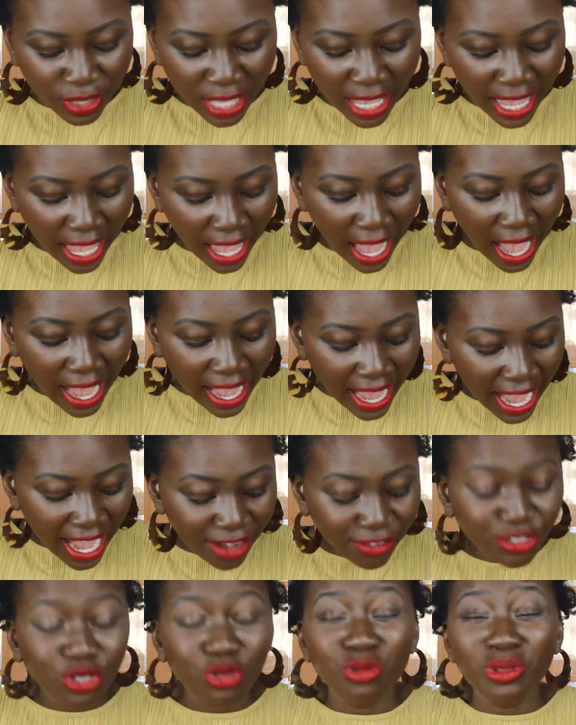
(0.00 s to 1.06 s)
I
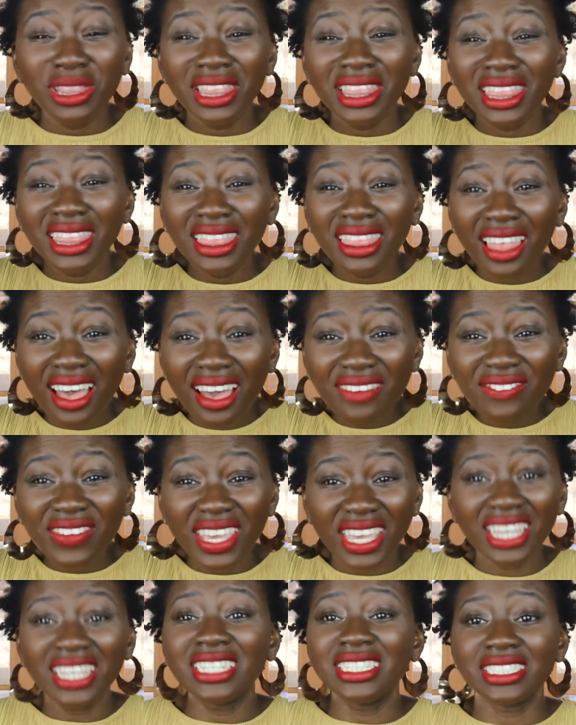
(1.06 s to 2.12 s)
have to love
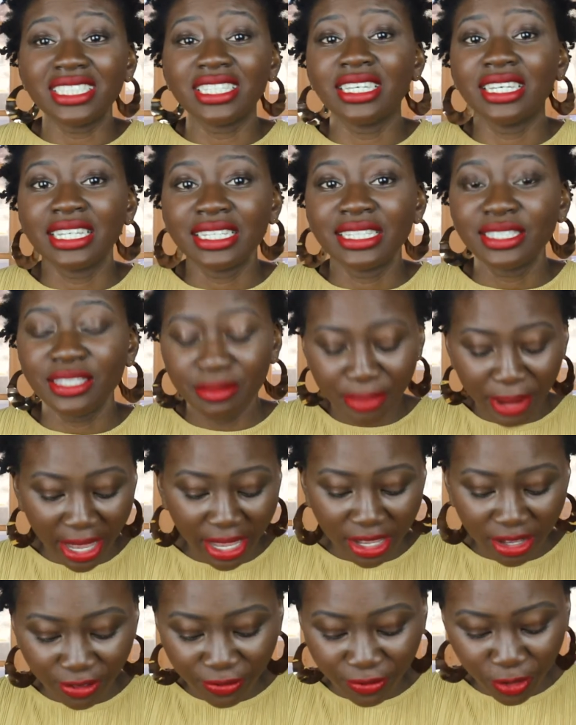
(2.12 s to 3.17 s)
it to
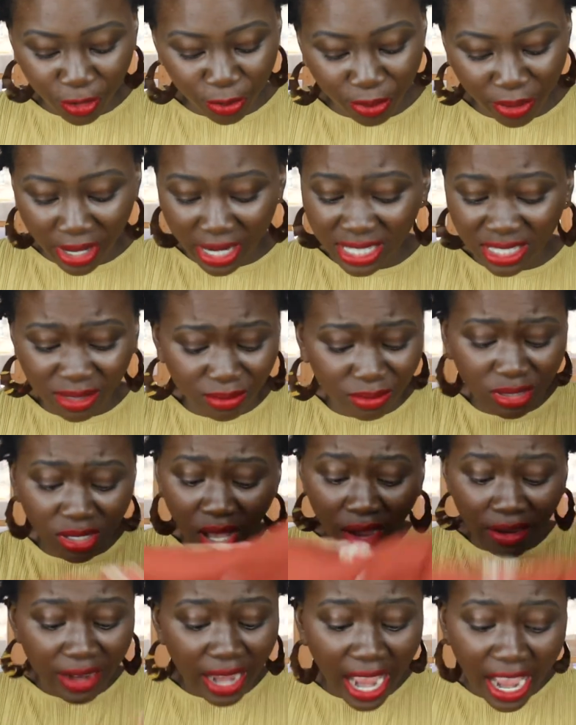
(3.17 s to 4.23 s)
buy it full price. I'm
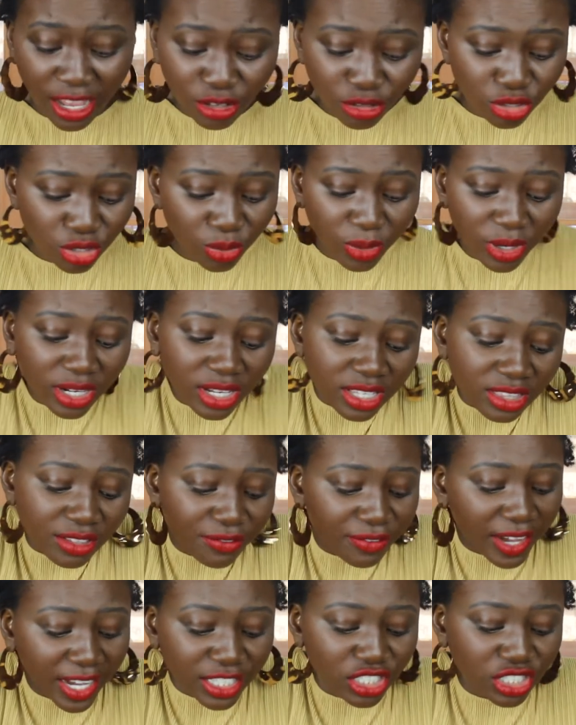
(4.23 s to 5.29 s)
sorry. I used to work in the
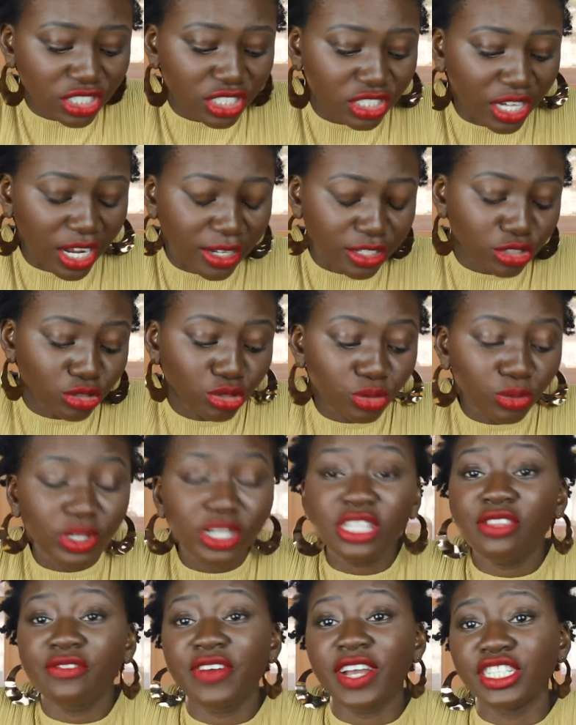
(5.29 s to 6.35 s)
fashion
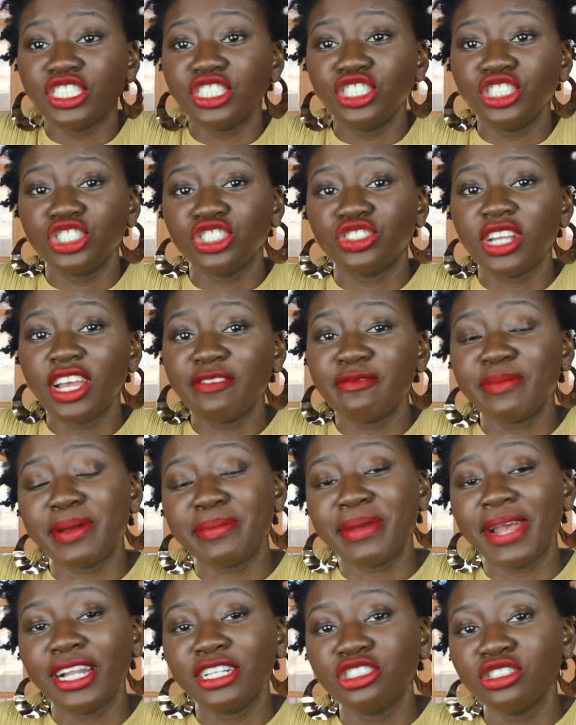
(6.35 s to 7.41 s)
industry. I have my
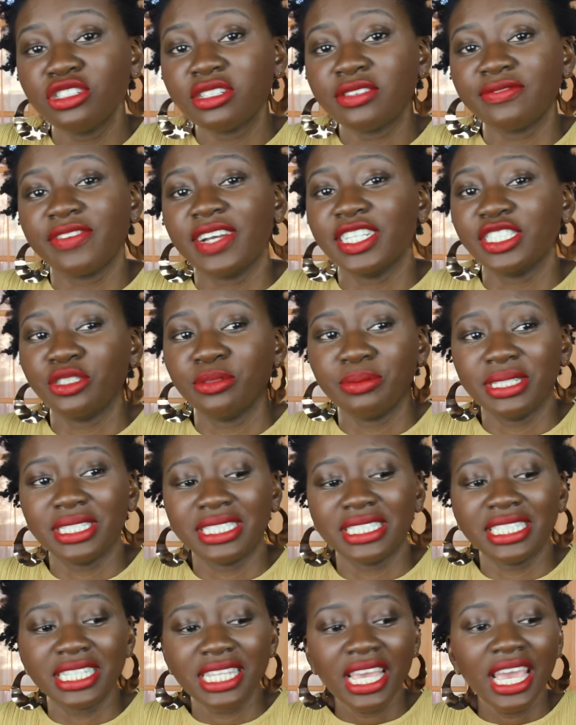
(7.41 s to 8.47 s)
bachelor's in fashion
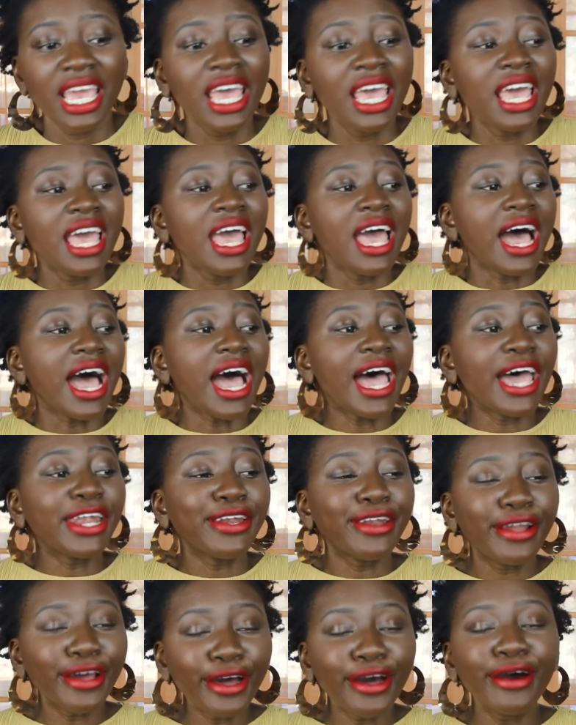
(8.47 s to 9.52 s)
business.
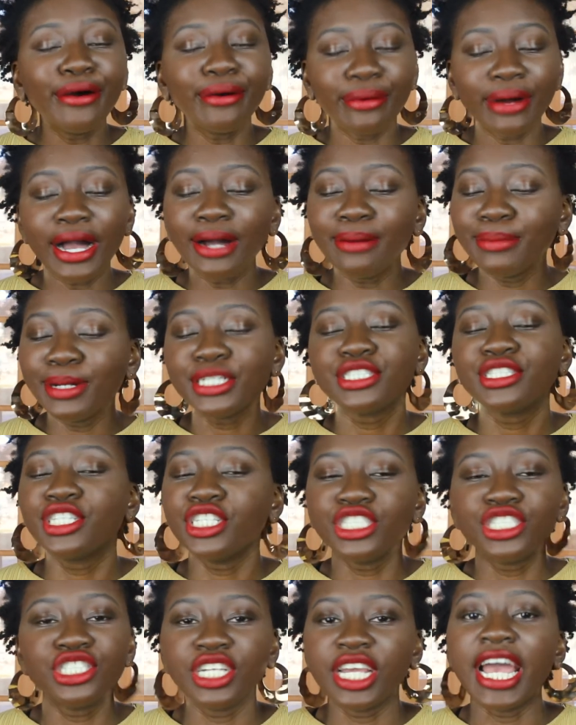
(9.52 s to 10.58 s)
I know how much
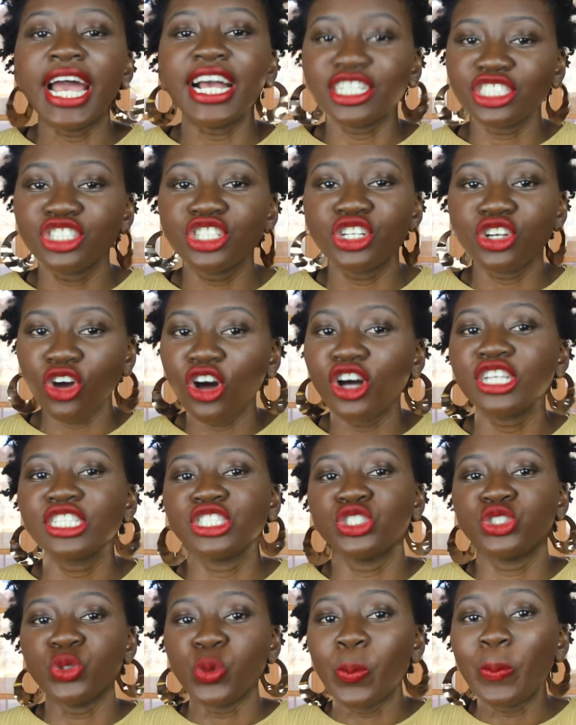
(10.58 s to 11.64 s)
this shit actually
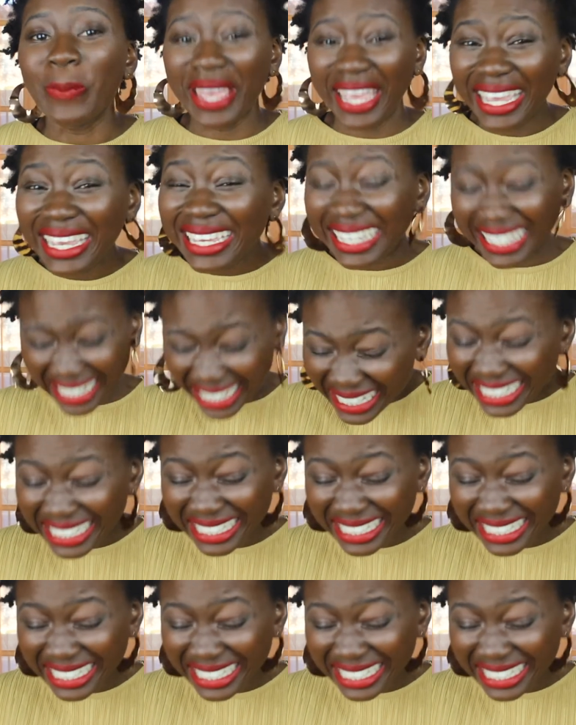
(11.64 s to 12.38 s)
costs to make.